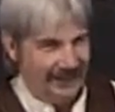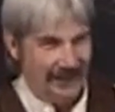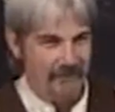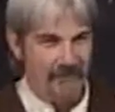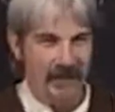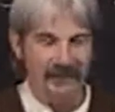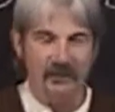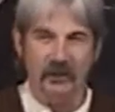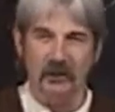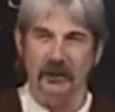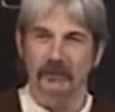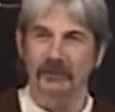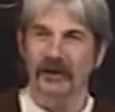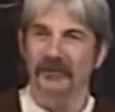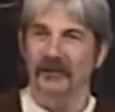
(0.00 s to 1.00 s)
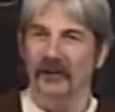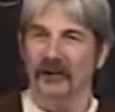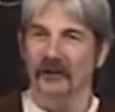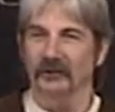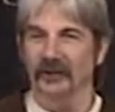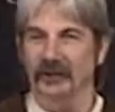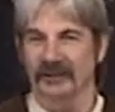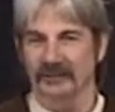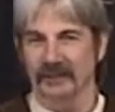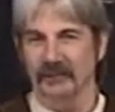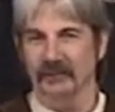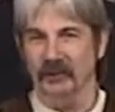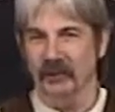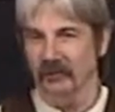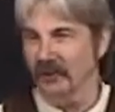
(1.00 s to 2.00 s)
and I'm not talking about the
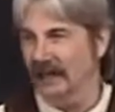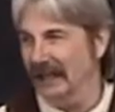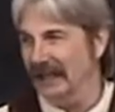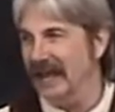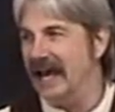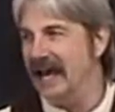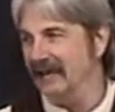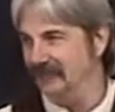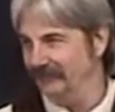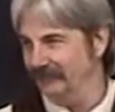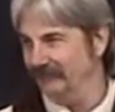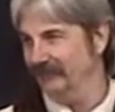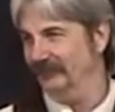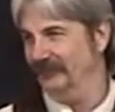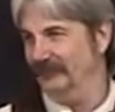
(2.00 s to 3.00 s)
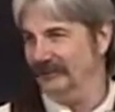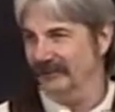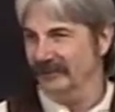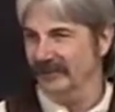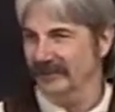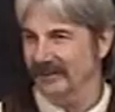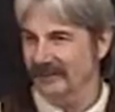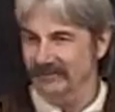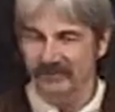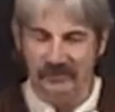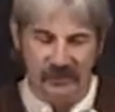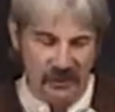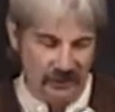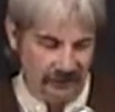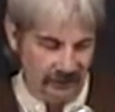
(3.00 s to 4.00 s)
location, I'm talking about life's
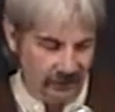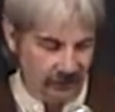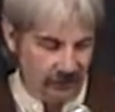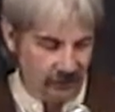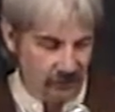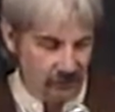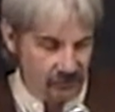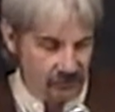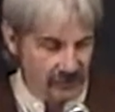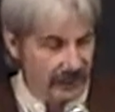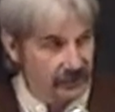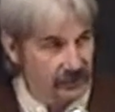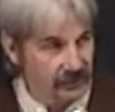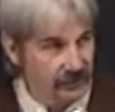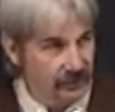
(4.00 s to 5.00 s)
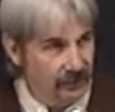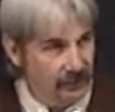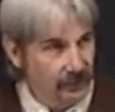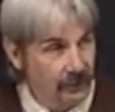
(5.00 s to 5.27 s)
junk that it throws at you.